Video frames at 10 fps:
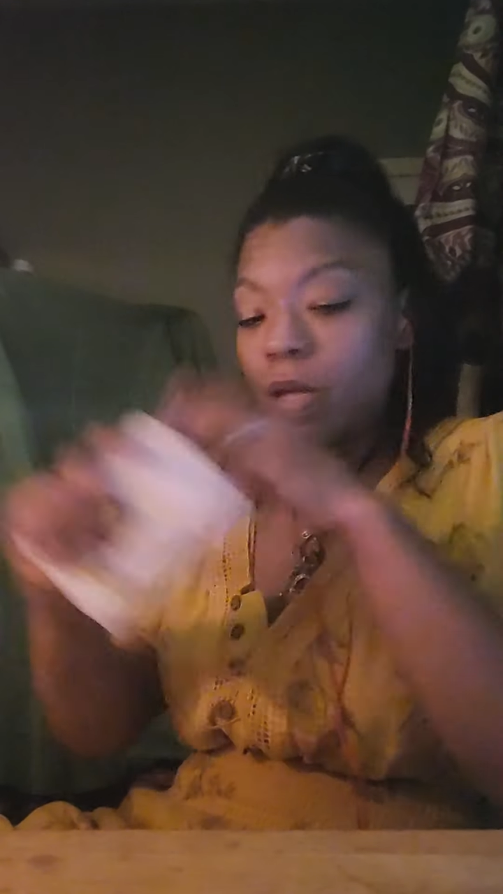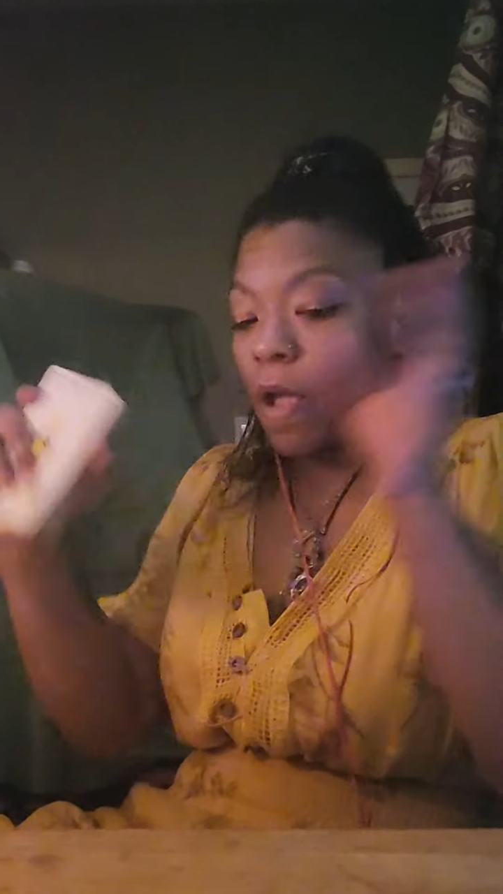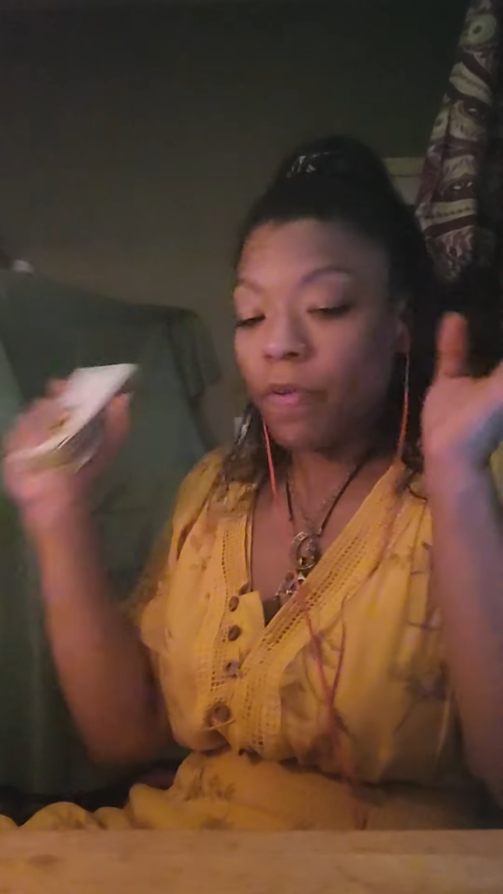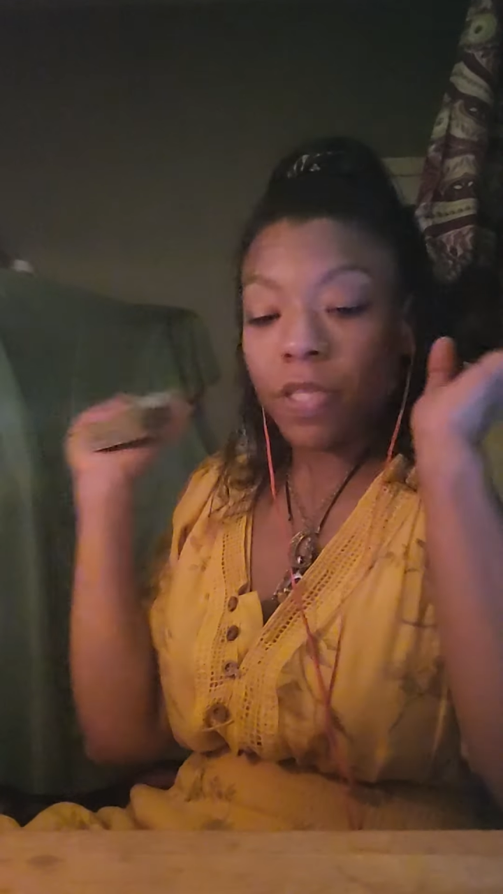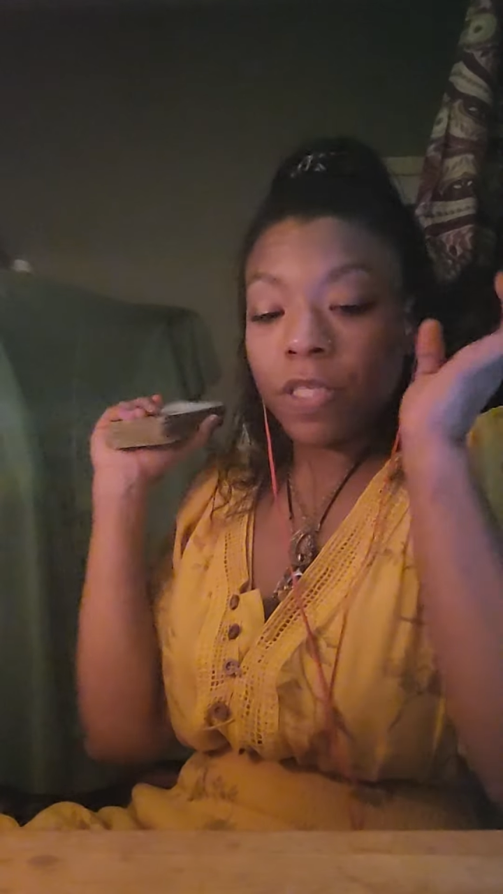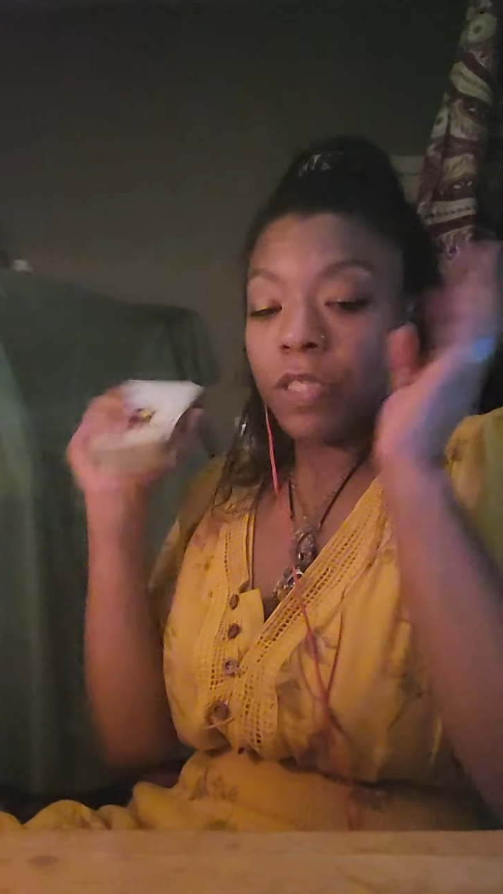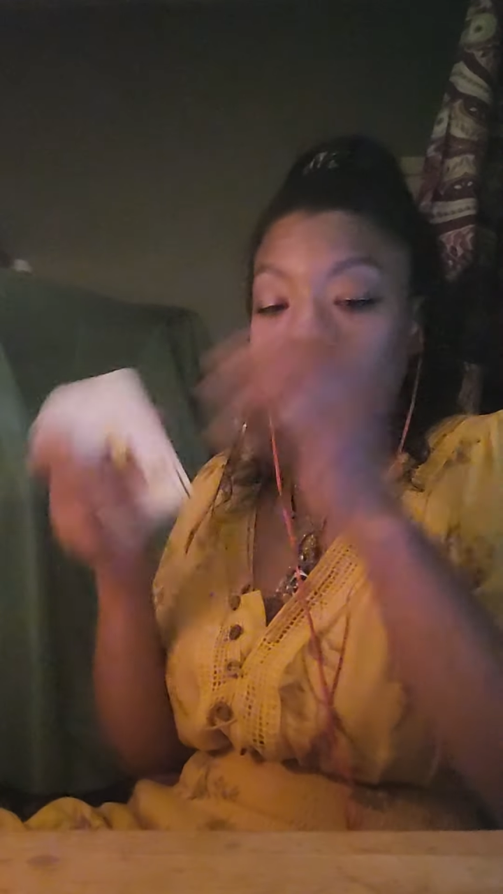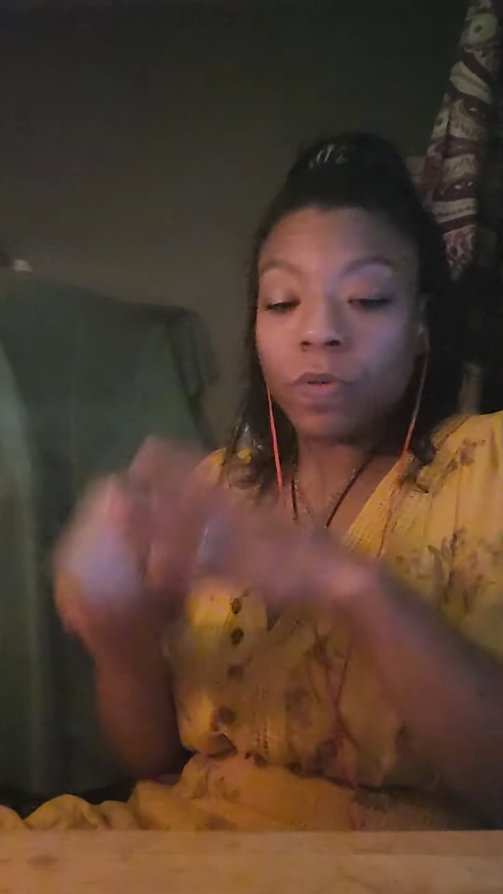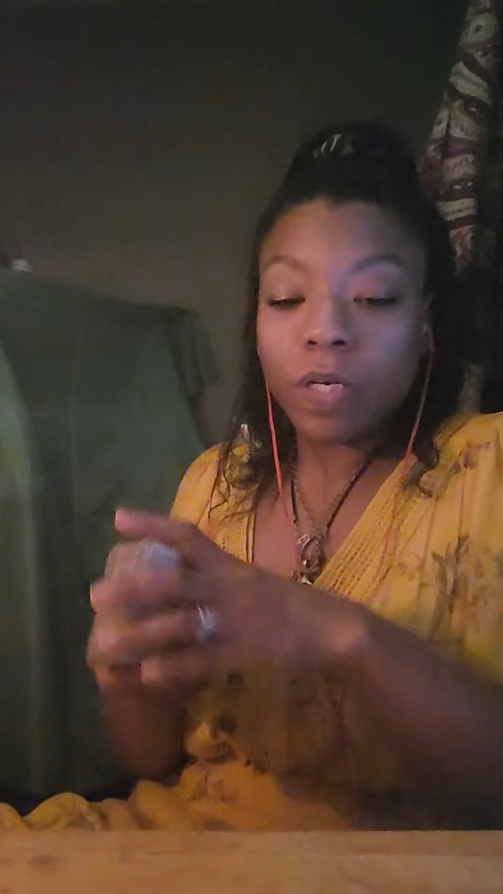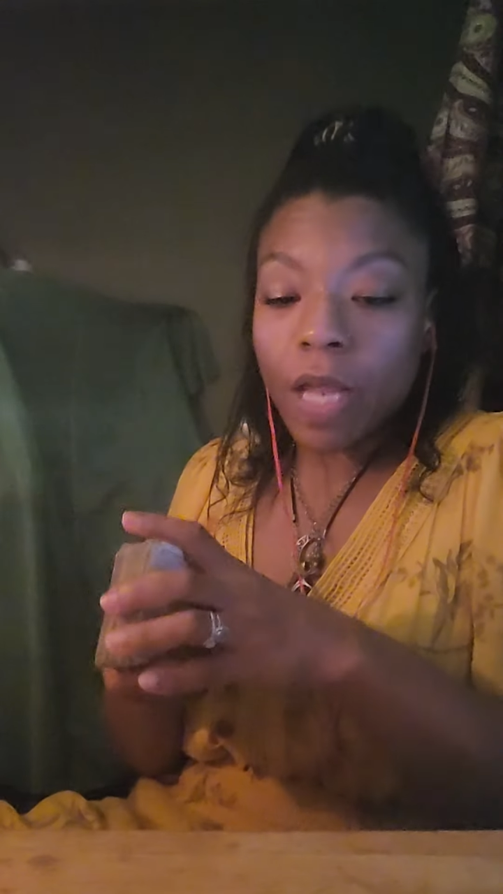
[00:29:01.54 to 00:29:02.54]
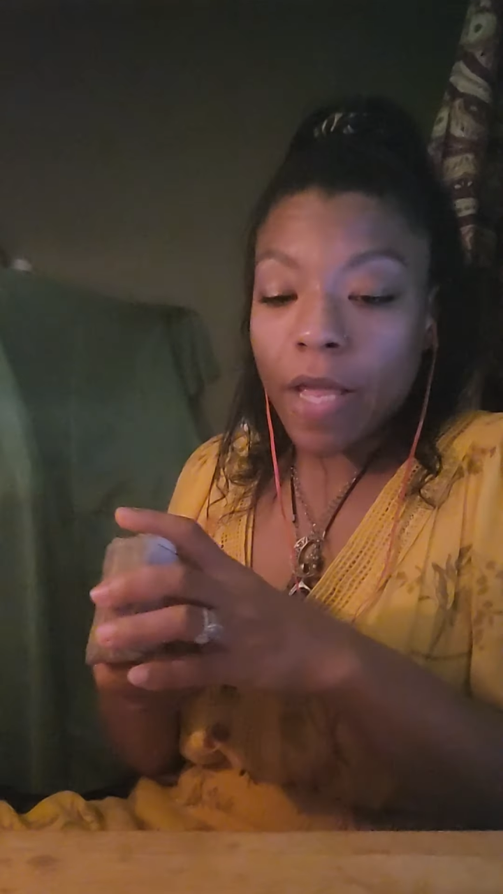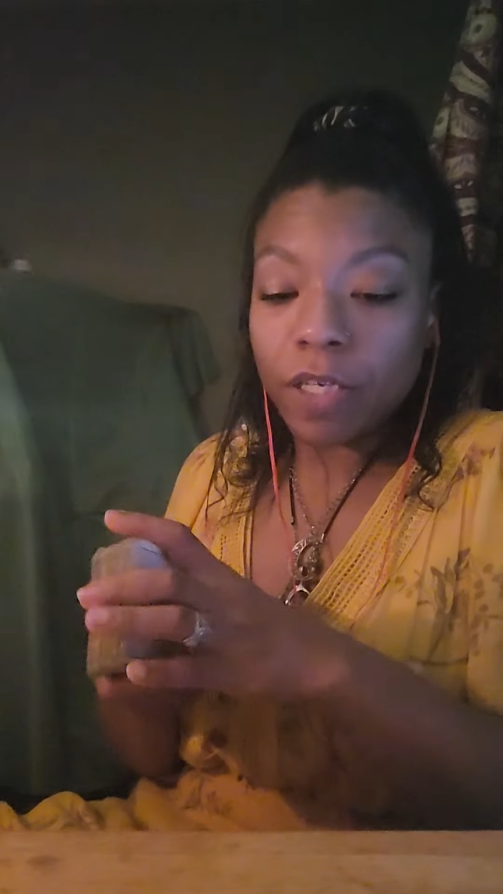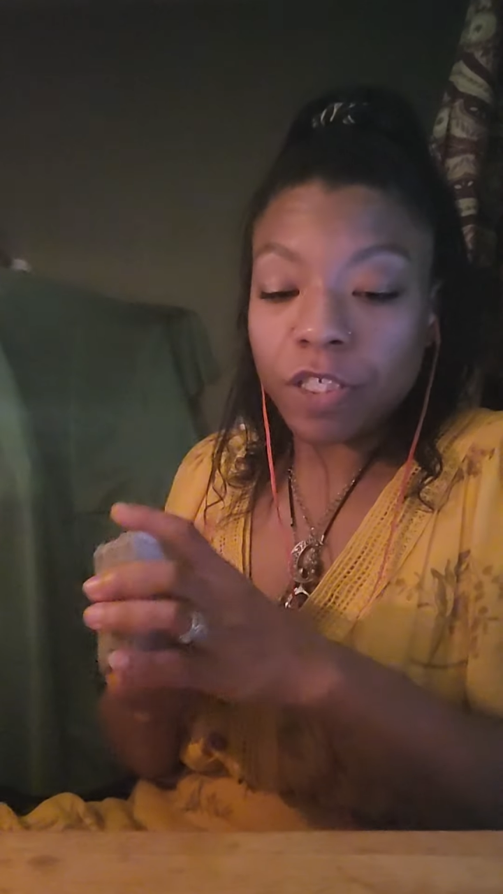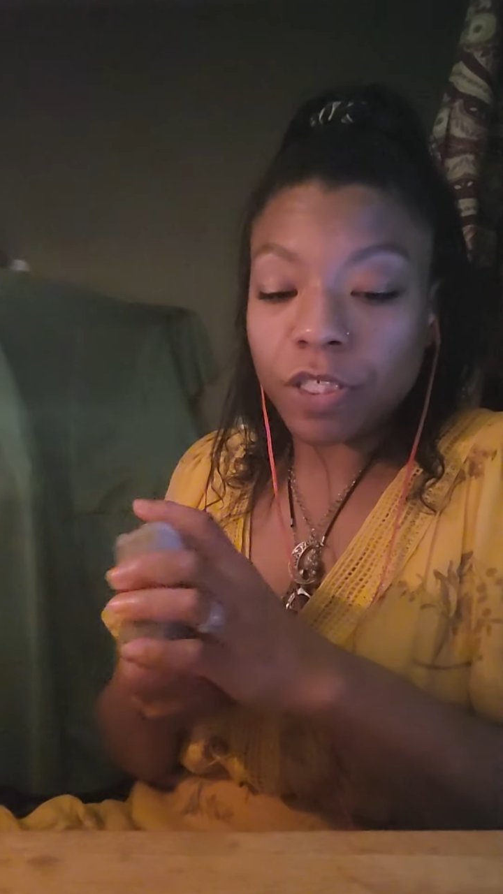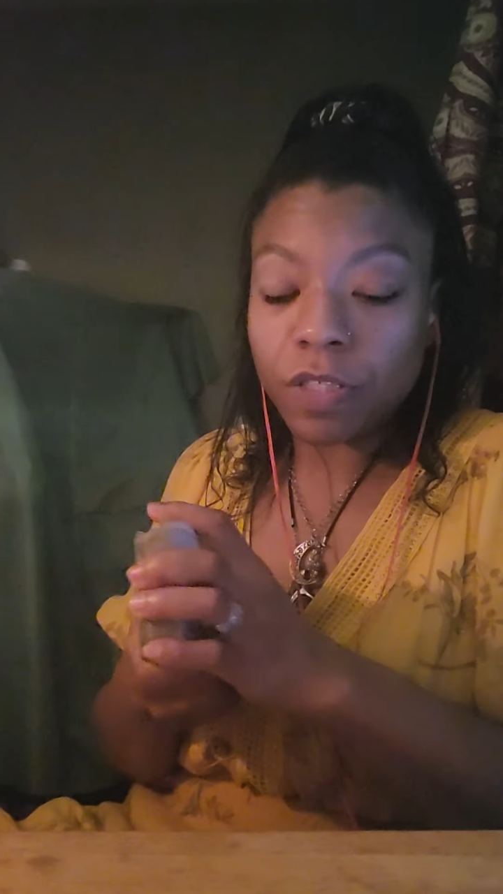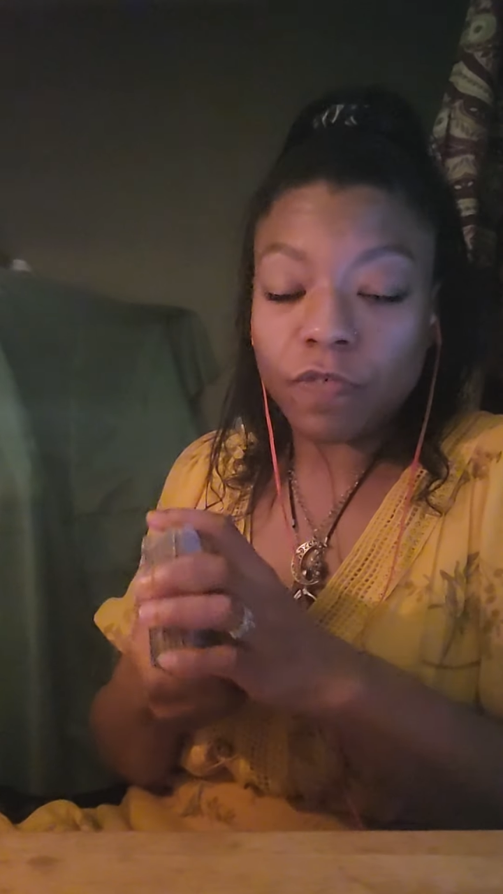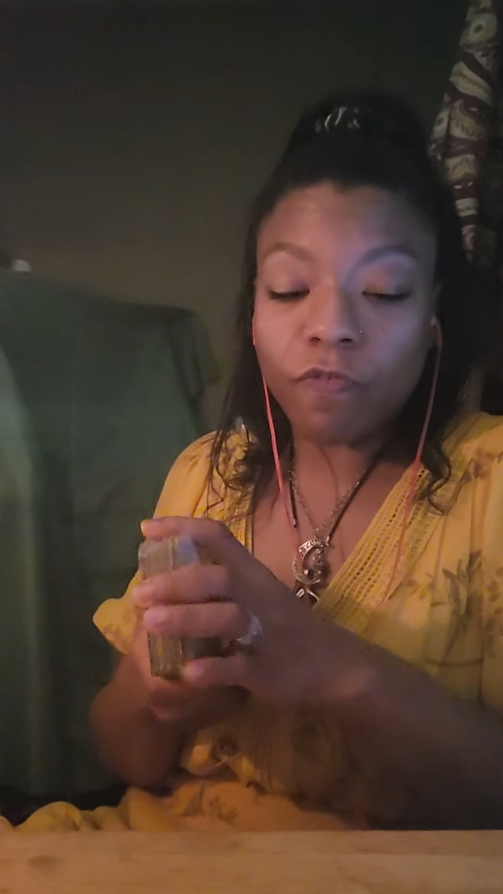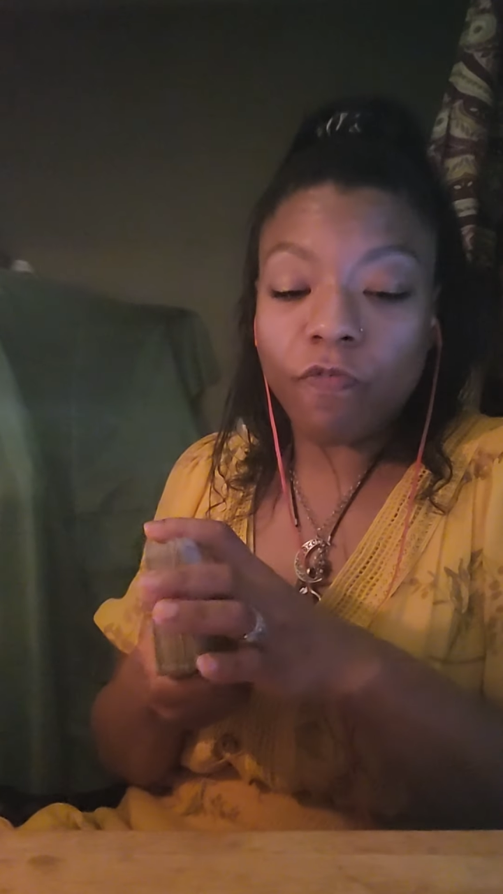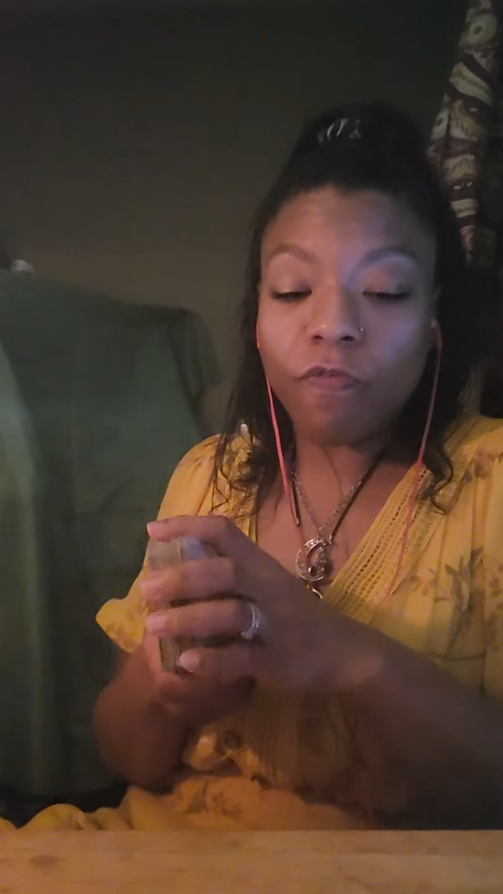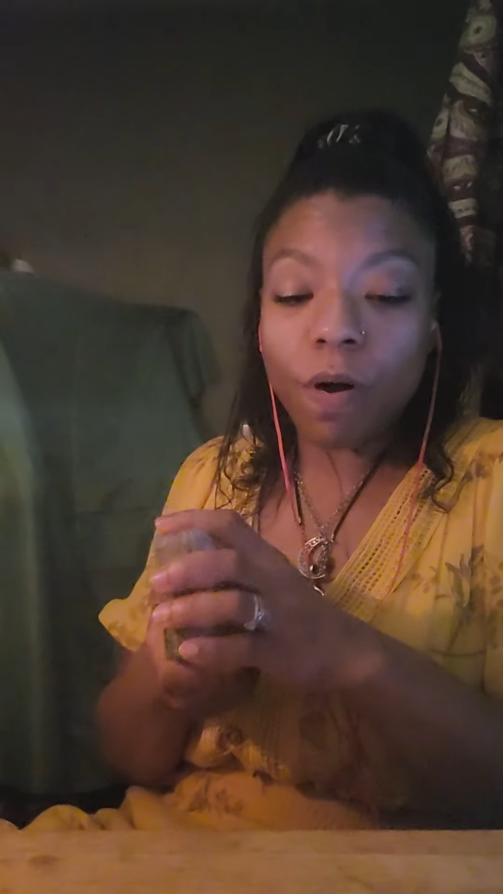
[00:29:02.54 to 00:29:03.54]
everything's just going to like just
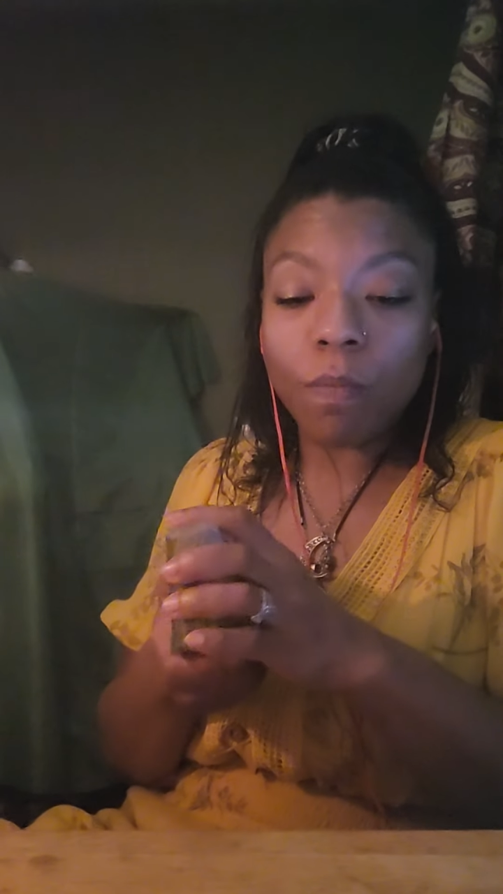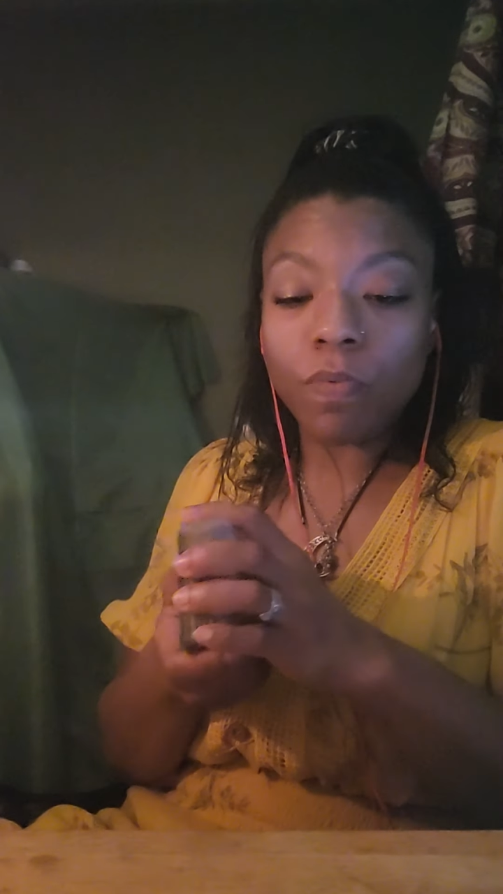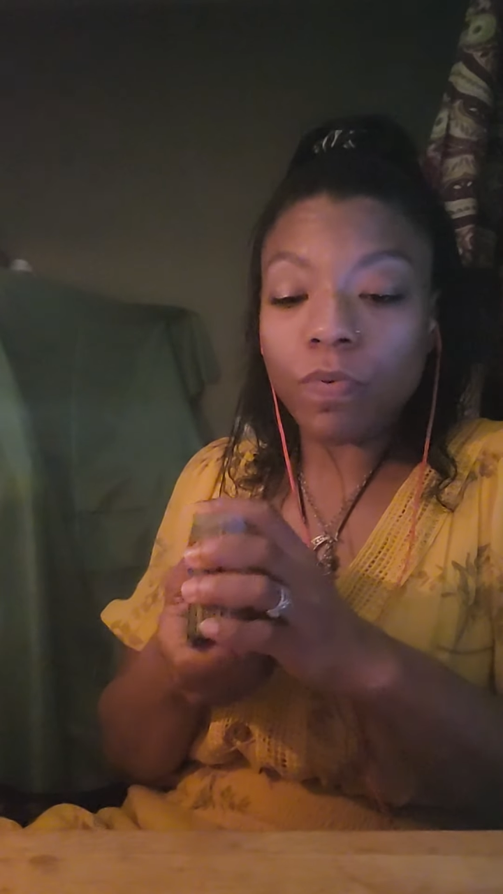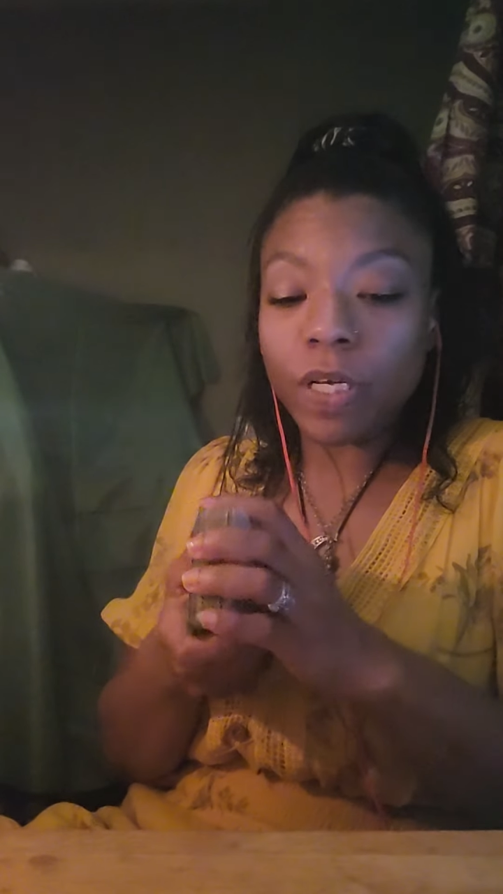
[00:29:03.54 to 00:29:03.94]
fumble